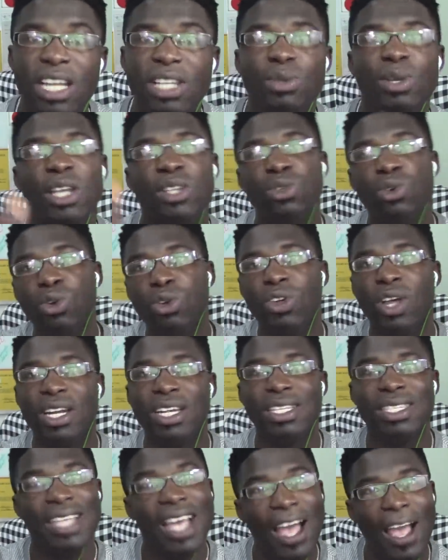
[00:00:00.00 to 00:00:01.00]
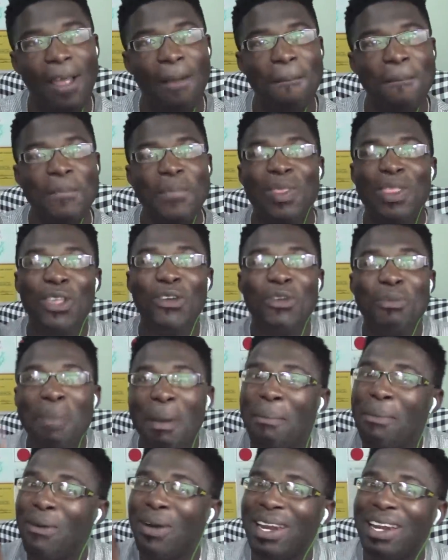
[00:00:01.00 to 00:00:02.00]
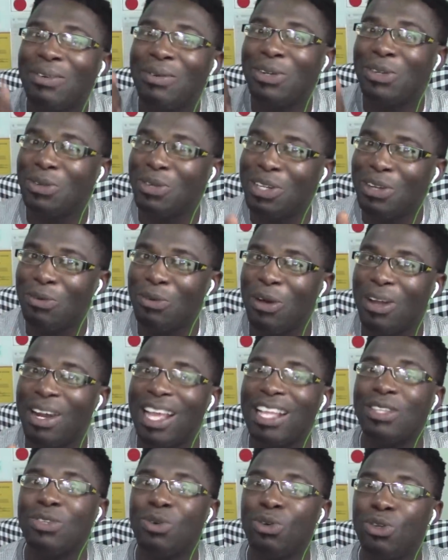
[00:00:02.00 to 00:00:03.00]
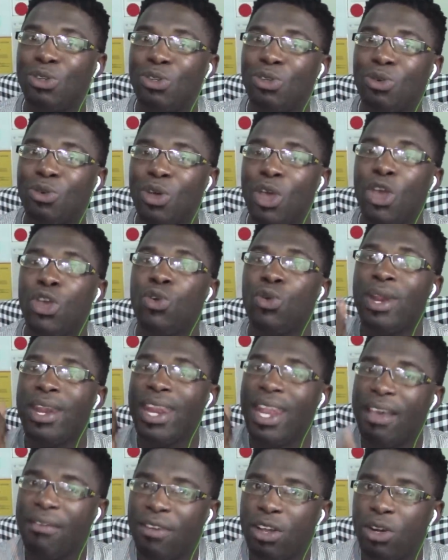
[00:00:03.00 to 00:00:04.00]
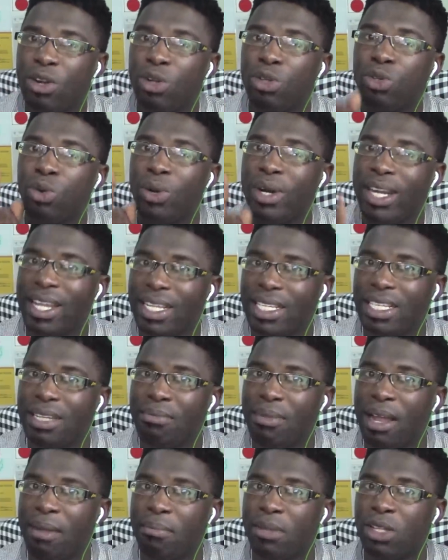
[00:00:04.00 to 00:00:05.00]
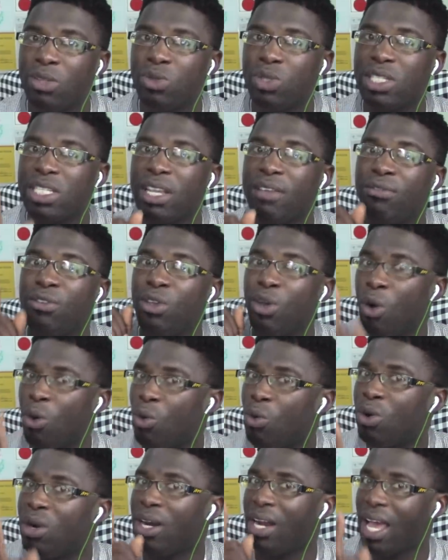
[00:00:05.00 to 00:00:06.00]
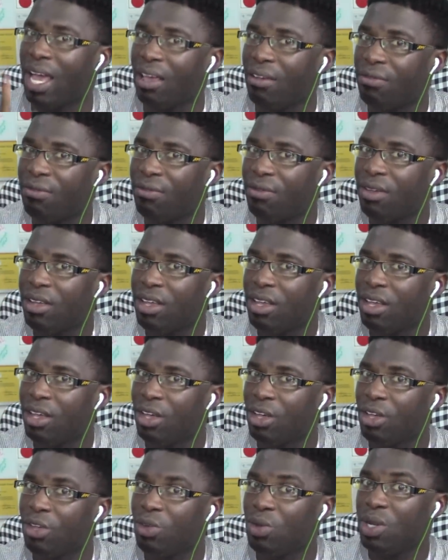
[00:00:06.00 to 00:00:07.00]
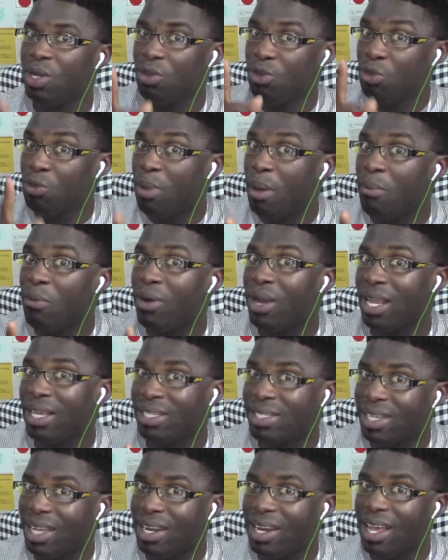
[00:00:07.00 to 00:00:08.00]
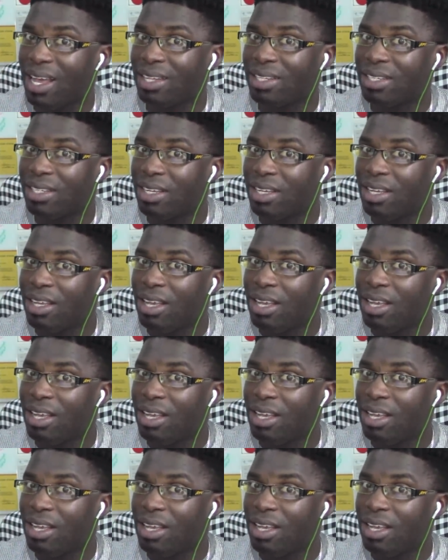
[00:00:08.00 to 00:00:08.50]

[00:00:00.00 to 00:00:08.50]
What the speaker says: That's what I told you at the time. Remember when they were doing the run, I told you, you never know, donating might be to save your own life. You remember when I said that?